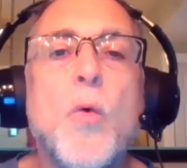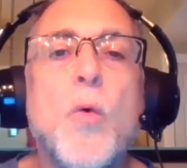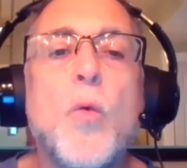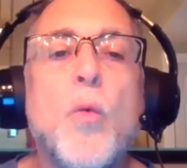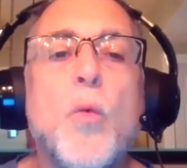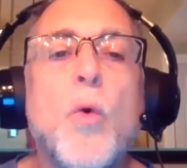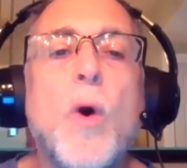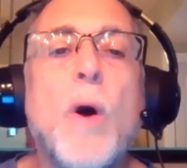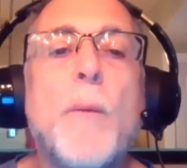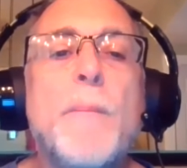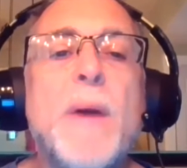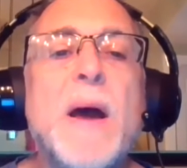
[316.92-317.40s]

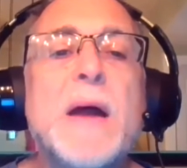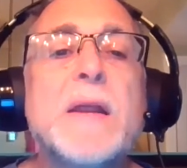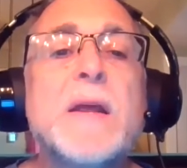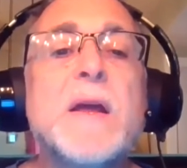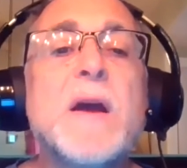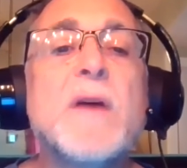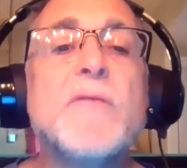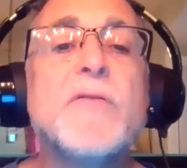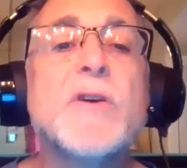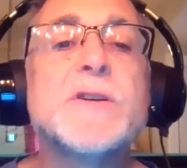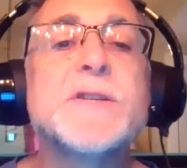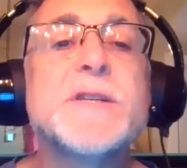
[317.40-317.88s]
While many
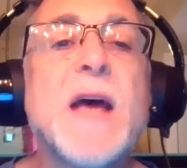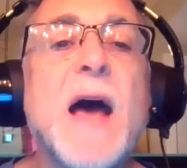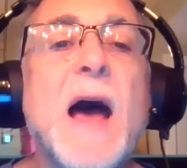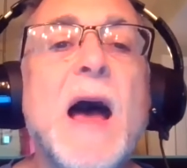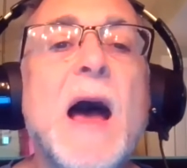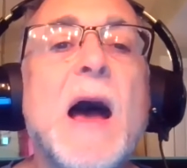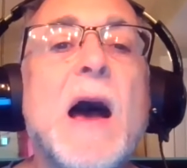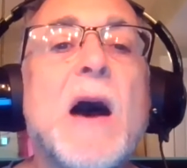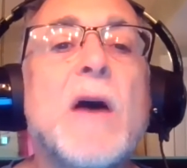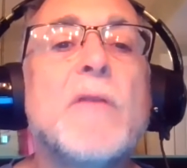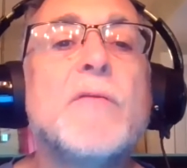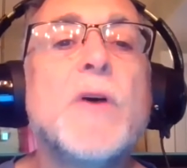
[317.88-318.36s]
of us
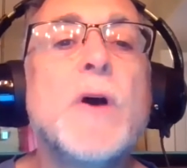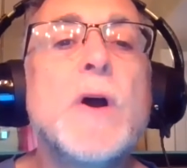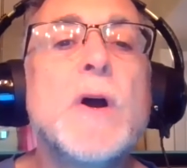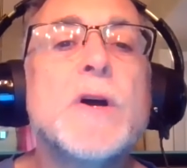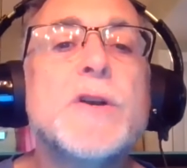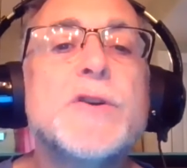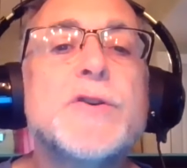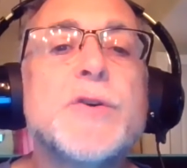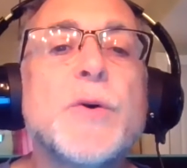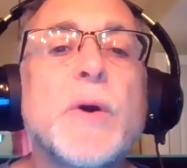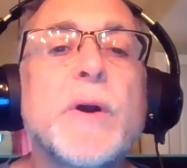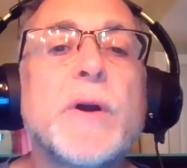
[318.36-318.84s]
have,
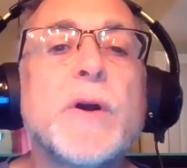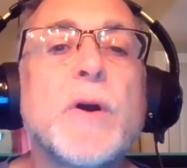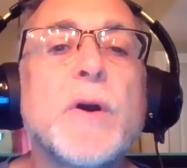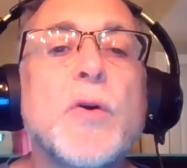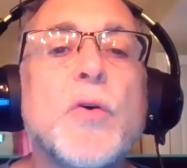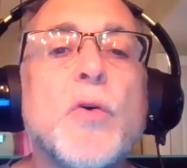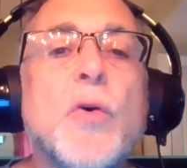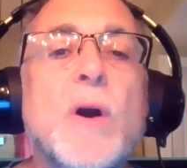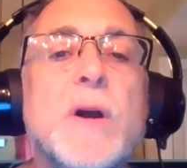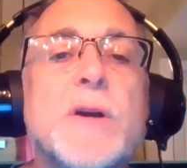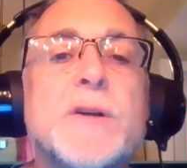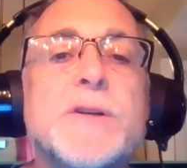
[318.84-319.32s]
during a
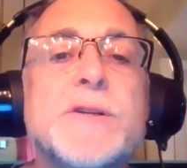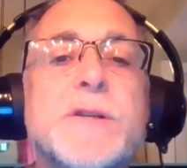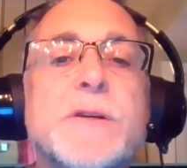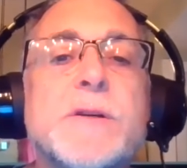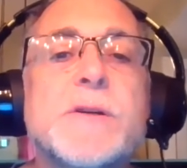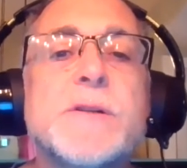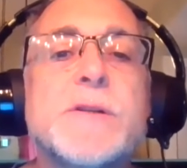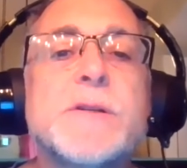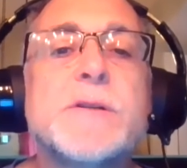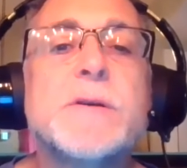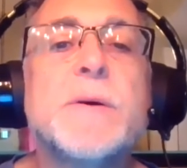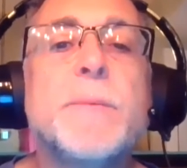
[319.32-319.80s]

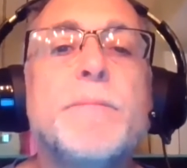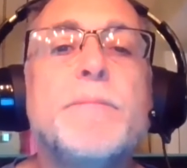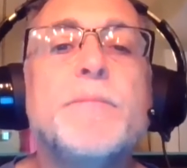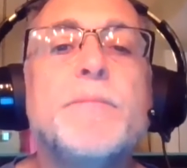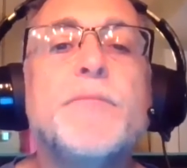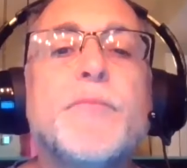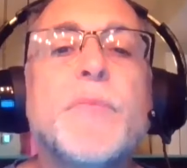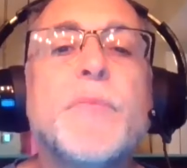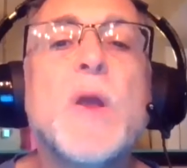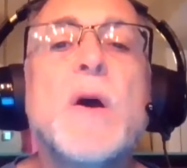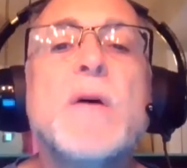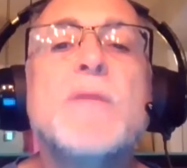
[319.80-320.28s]
crisis,
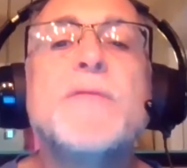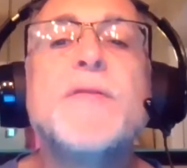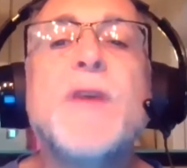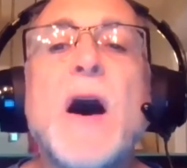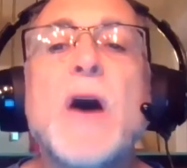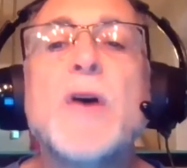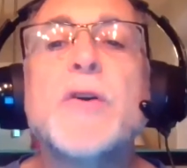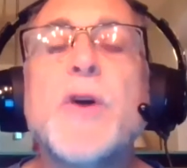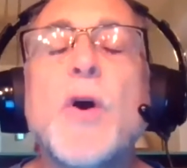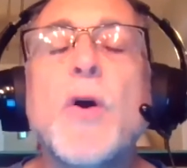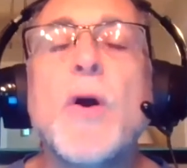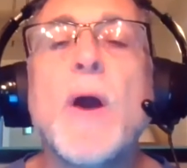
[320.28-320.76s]

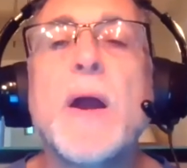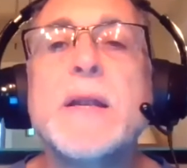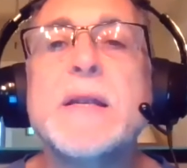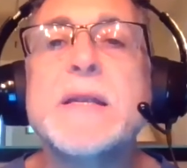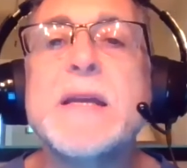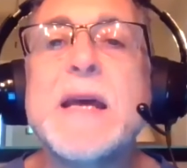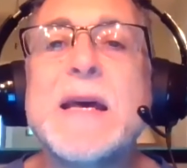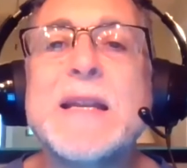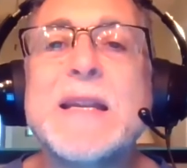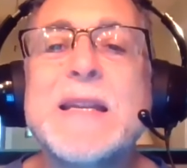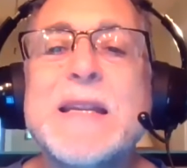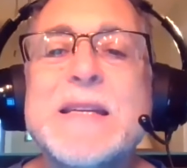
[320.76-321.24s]
found our
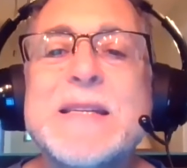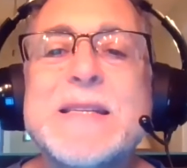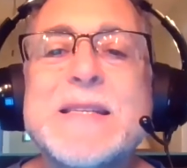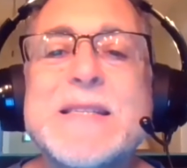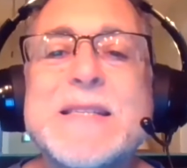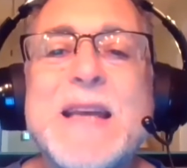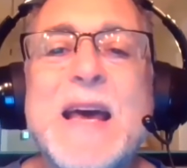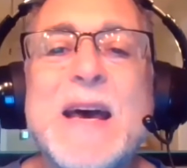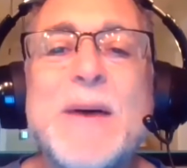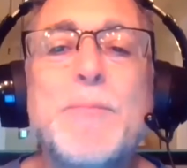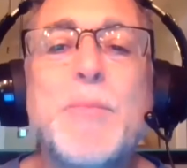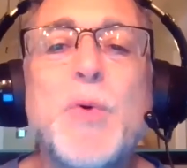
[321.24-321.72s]
identities
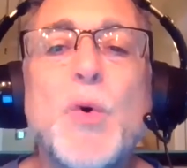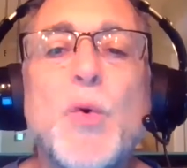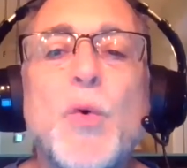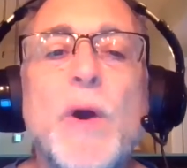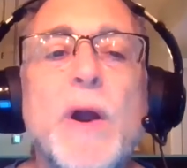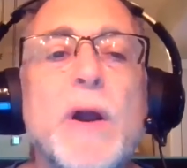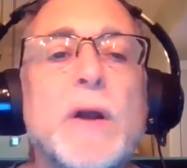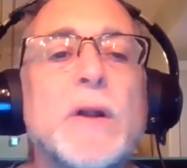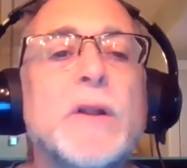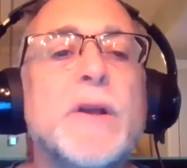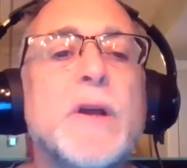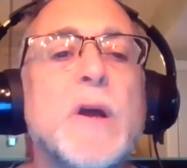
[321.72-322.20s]

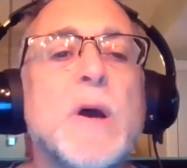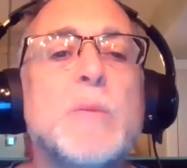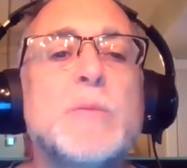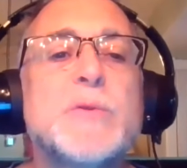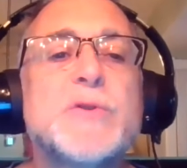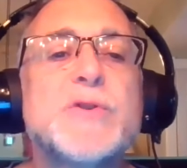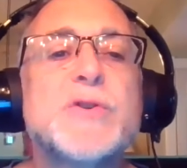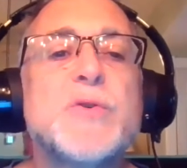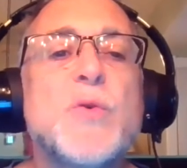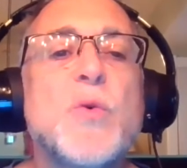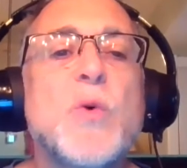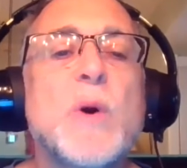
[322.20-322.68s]
temporarily
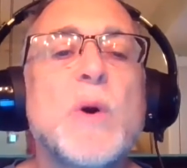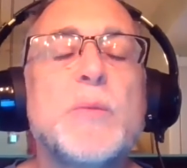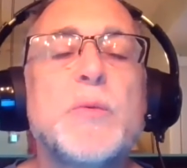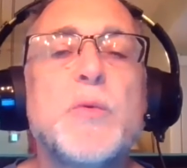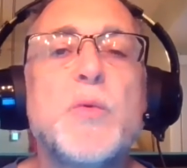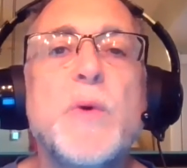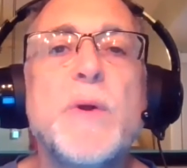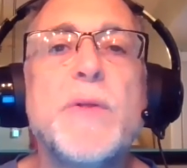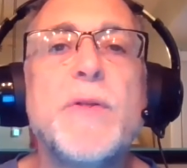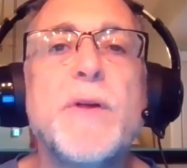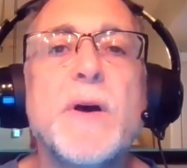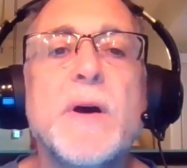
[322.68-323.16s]
absorbed
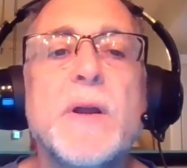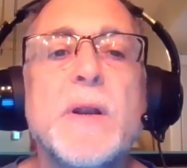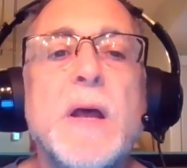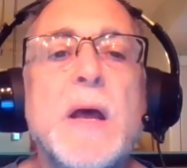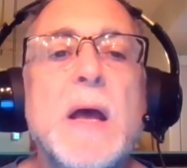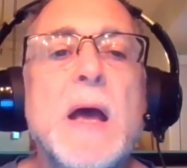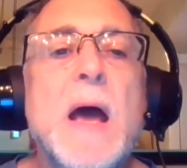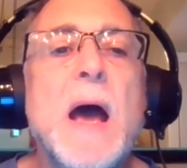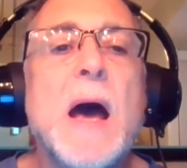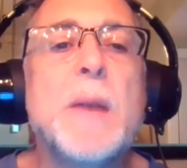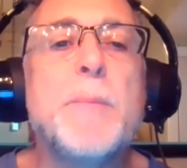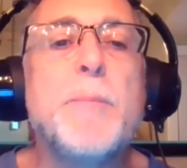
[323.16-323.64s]
within
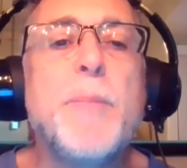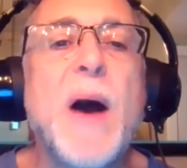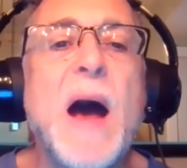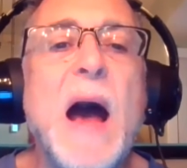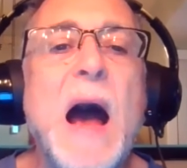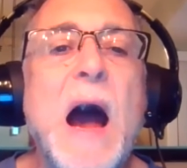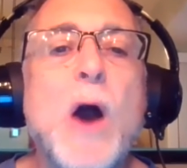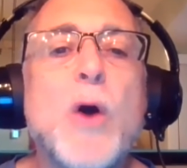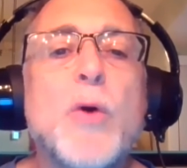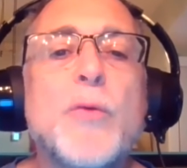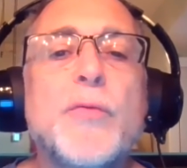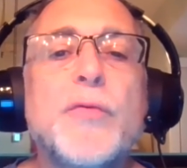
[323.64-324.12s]
and
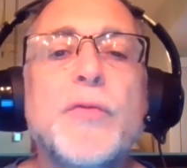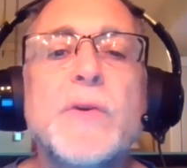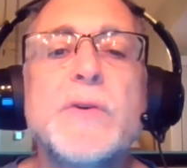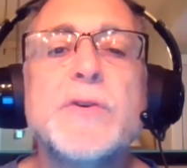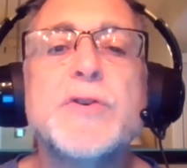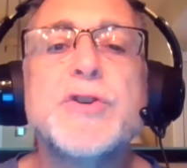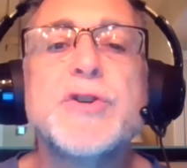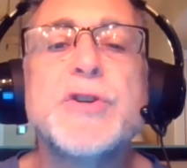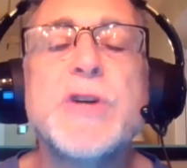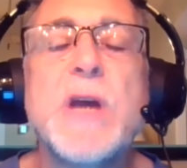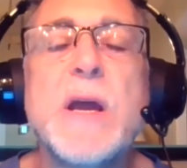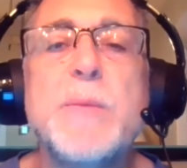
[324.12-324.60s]
powerfully
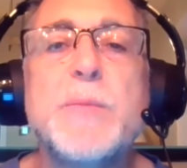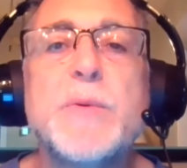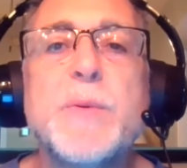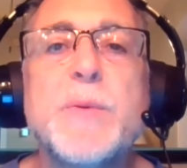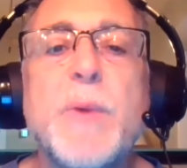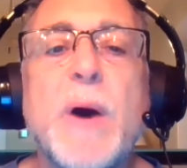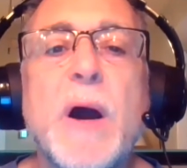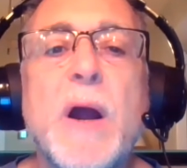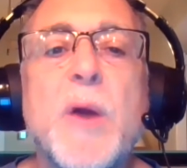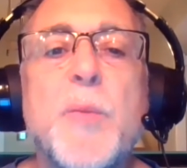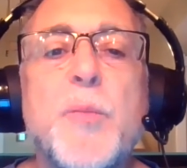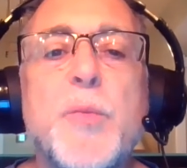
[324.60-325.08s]
shaped
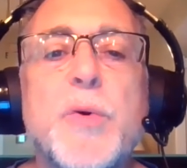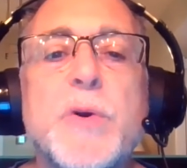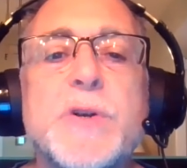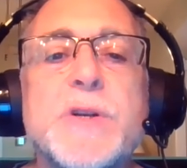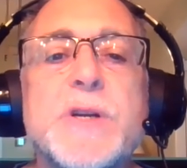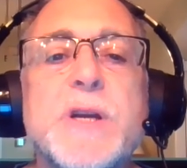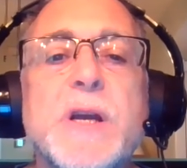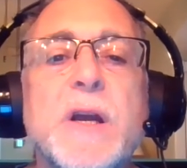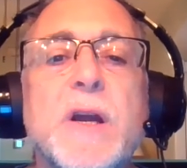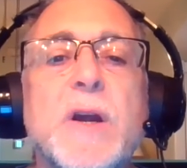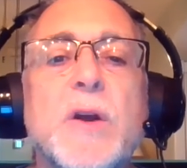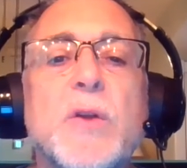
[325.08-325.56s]
by a
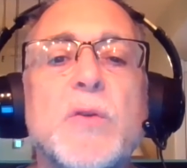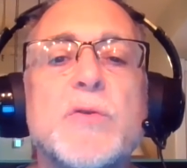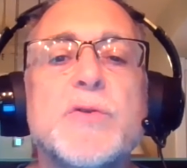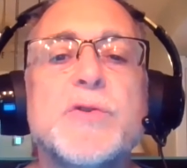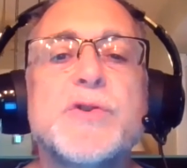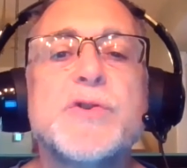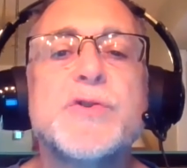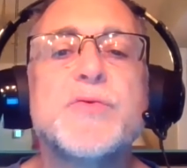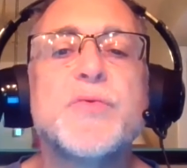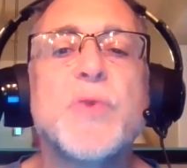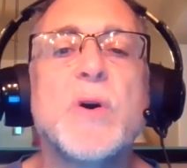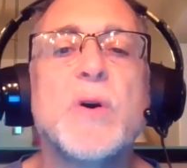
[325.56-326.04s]
particular
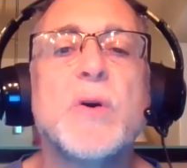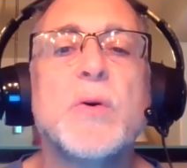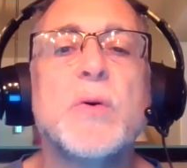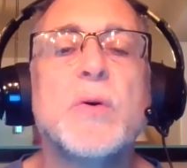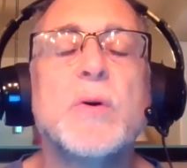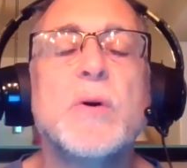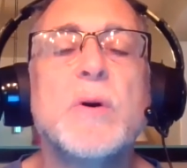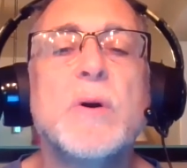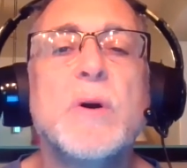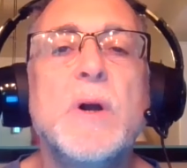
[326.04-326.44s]
struggle,